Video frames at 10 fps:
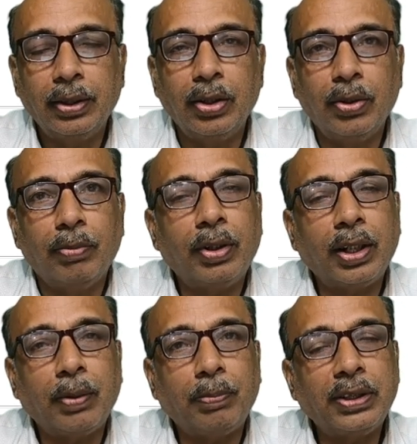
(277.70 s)
What
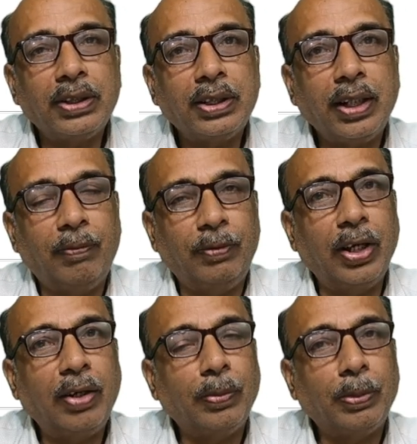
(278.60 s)
happens if you
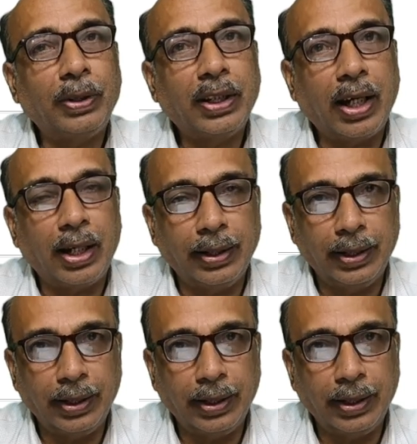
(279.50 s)
have opened the RD